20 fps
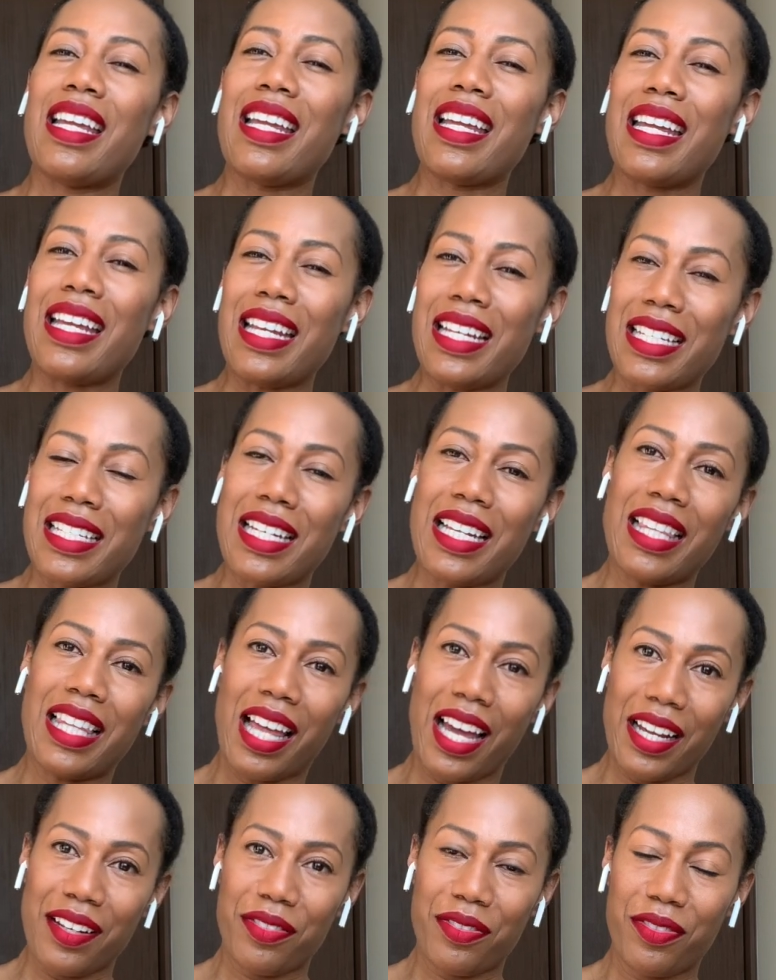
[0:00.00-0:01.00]
easy
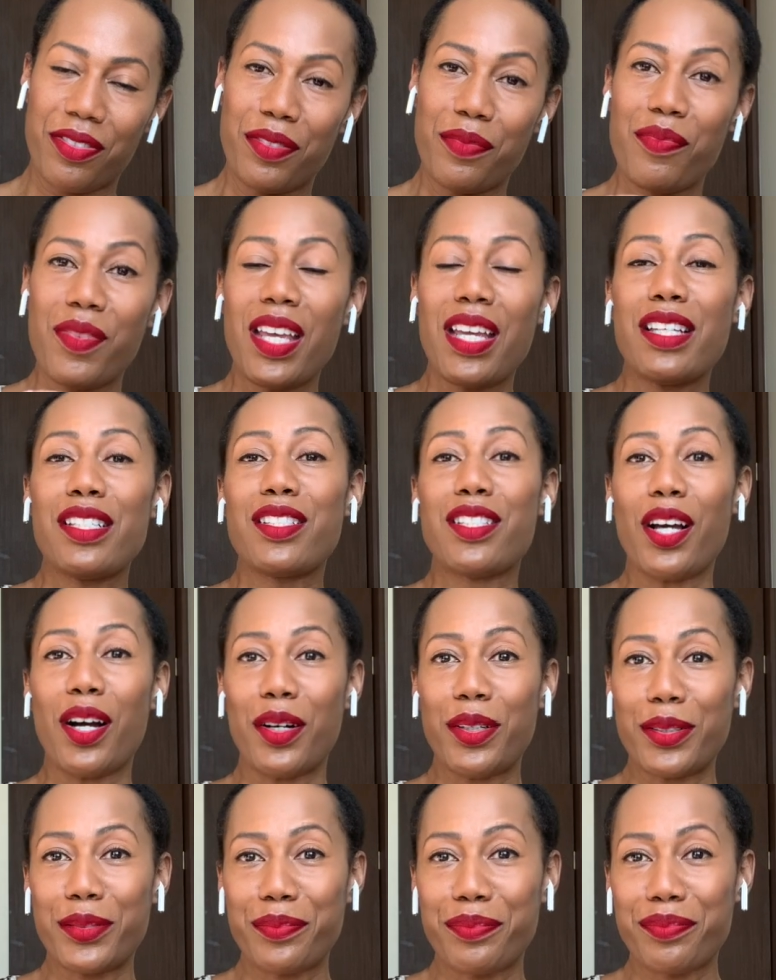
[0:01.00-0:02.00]
life.
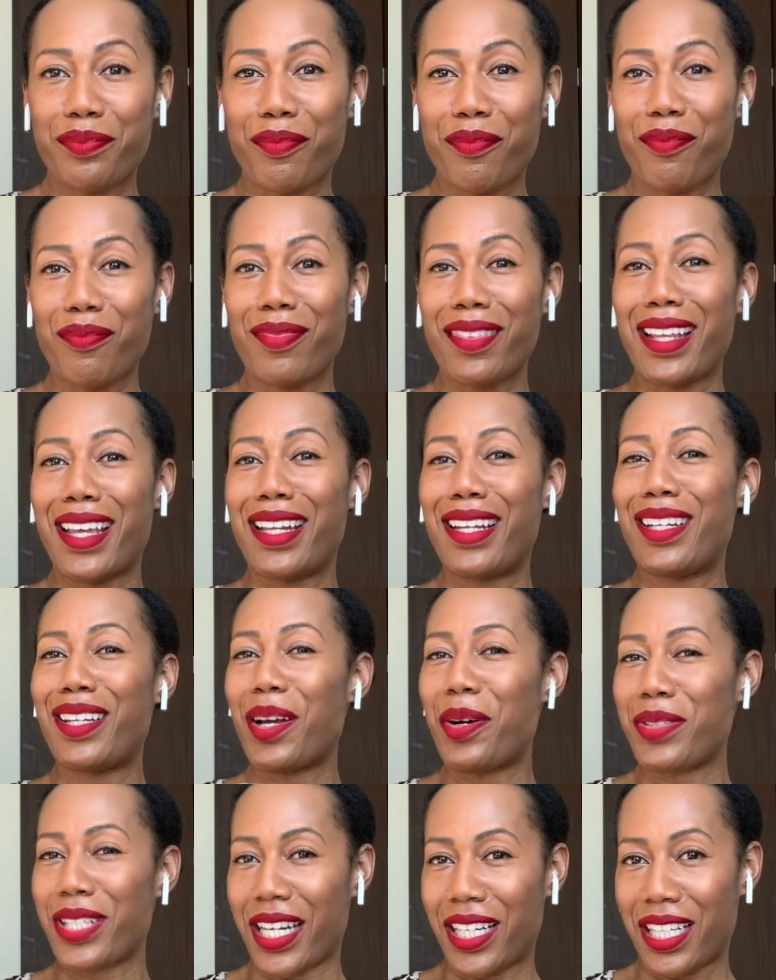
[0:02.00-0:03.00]
So
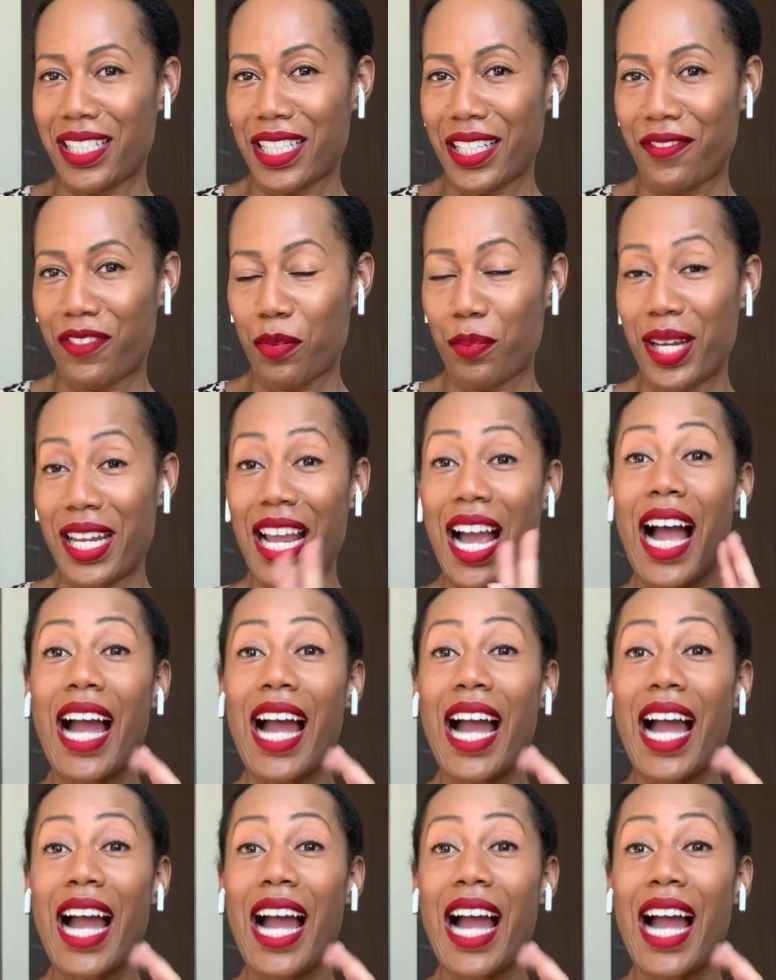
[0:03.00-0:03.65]
no side hustling for me.